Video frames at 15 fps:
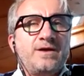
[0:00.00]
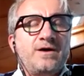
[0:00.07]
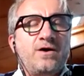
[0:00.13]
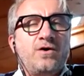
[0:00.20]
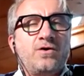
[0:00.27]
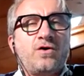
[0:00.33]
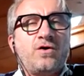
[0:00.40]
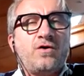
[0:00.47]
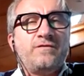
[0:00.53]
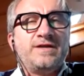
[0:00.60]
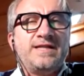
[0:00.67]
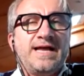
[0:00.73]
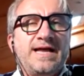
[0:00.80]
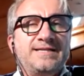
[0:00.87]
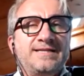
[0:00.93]
of
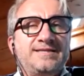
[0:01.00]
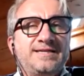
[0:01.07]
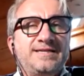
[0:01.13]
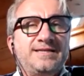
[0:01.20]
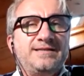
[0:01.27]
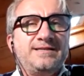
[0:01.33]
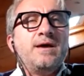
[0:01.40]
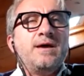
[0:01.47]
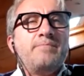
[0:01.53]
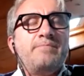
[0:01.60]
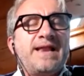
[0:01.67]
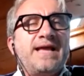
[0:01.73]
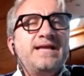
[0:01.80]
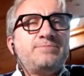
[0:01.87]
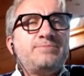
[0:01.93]
COVID-19.
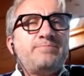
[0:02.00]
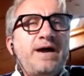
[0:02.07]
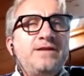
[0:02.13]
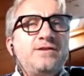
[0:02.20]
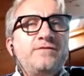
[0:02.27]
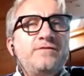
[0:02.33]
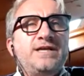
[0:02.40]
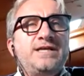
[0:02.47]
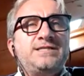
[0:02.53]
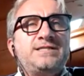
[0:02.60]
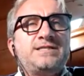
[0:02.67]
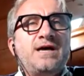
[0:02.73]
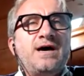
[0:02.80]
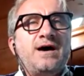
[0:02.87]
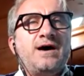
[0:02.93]
But in spite of
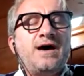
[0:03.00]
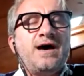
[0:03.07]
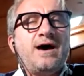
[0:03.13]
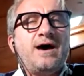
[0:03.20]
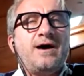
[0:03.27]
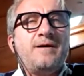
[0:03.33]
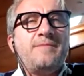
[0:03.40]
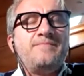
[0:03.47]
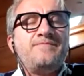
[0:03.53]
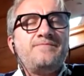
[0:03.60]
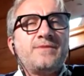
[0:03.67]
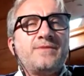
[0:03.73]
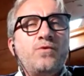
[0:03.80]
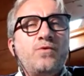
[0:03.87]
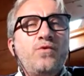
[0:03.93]
this,
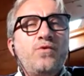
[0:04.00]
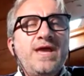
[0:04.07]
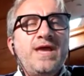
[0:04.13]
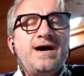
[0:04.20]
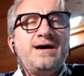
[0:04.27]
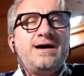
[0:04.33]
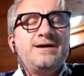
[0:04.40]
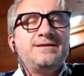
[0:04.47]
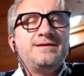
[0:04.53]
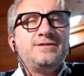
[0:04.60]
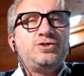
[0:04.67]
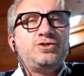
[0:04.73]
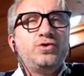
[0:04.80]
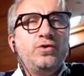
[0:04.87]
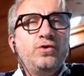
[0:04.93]
we are
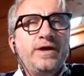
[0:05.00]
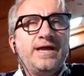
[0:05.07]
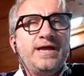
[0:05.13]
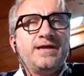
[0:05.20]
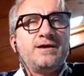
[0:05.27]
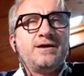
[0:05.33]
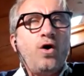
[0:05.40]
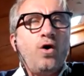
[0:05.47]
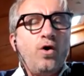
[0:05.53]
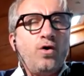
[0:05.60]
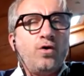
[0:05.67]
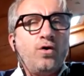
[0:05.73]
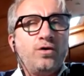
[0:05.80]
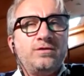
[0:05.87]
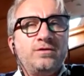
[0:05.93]
doing
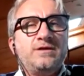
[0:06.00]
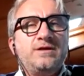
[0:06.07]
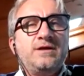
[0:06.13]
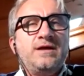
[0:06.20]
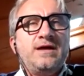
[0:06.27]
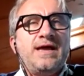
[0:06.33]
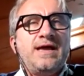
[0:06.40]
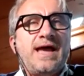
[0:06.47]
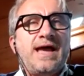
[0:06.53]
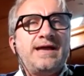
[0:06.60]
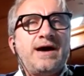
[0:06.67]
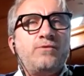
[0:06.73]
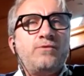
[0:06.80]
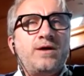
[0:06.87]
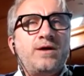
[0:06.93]
all and
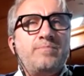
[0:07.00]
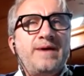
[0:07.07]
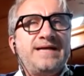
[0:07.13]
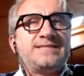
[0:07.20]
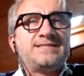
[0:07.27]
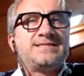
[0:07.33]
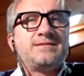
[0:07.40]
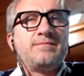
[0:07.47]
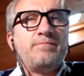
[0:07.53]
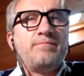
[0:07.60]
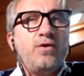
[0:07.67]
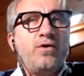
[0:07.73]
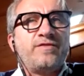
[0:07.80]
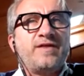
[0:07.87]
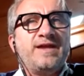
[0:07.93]
our best,
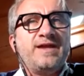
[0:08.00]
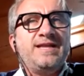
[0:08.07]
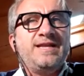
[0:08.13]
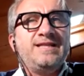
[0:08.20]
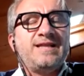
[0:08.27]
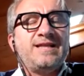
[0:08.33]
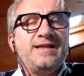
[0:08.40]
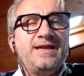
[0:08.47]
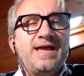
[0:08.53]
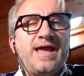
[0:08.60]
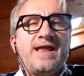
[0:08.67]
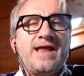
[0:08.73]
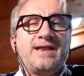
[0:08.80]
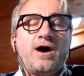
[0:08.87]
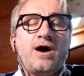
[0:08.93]
both in Italy
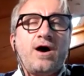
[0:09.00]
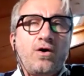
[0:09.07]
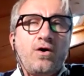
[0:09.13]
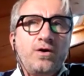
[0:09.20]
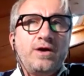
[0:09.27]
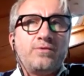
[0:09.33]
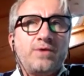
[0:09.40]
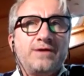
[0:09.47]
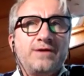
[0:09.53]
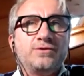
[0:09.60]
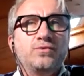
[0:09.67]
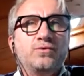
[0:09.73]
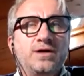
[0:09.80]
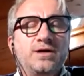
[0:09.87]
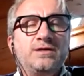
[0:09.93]
and all around the
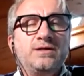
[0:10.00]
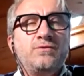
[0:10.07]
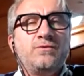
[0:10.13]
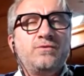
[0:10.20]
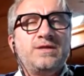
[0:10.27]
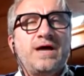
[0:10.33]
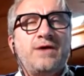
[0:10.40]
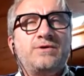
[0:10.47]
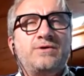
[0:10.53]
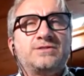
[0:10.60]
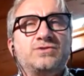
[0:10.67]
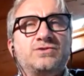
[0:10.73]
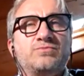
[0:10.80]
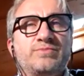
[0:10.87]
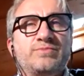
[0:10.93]
world with our
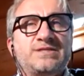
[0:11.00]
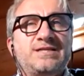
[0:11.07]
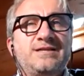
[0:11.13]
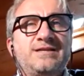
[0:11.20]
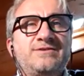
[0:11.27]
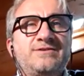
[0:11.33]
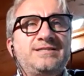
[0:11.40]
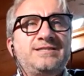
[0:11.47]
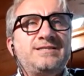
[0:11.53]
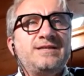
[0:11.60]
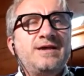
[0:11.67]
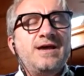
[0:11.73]
subsidiaries,